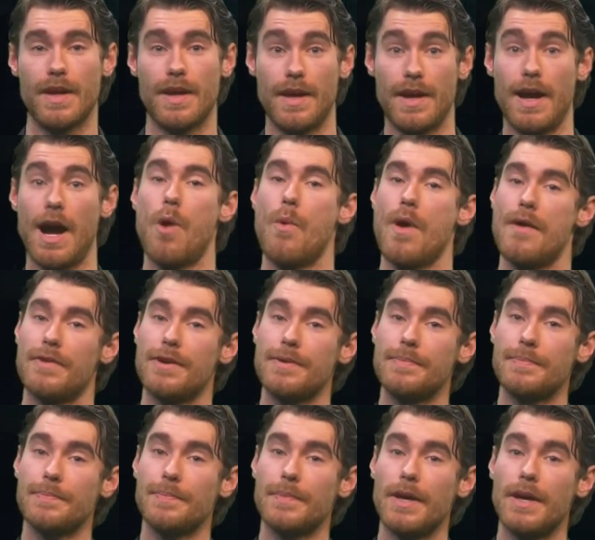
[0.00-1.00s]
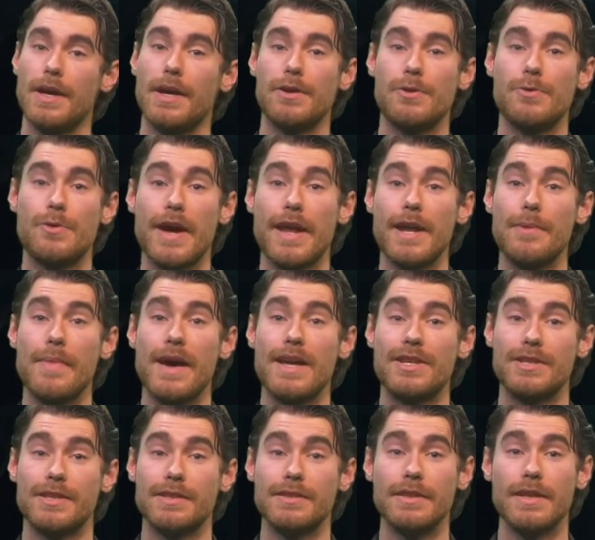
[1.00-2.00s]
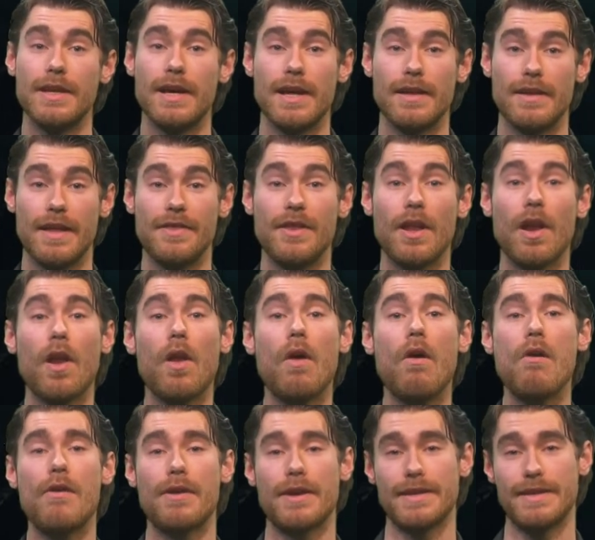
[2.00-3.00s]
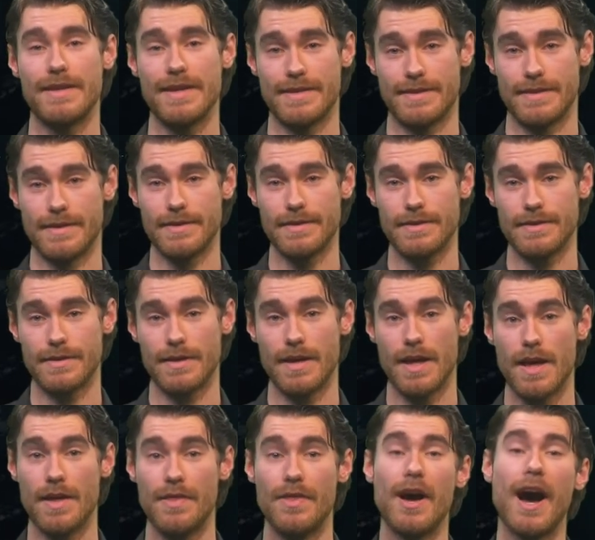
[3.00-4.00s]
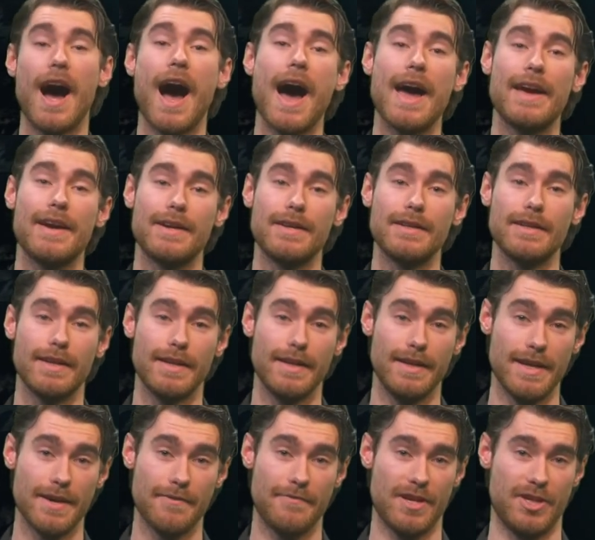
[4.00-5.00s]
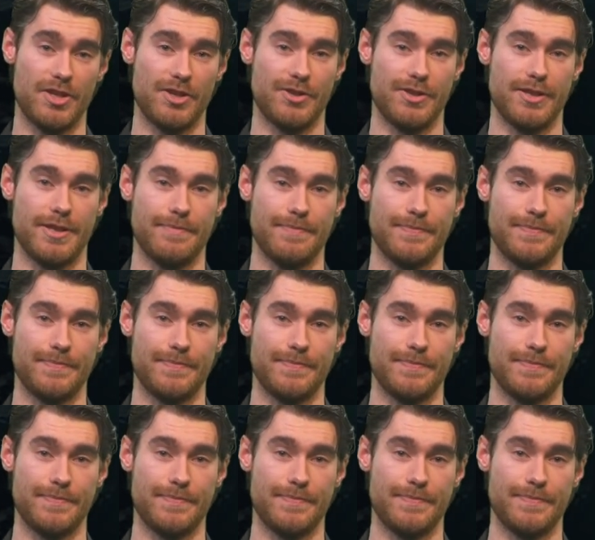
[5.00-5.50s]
However, you can imagine that the longer the distance, the higher the efficiency.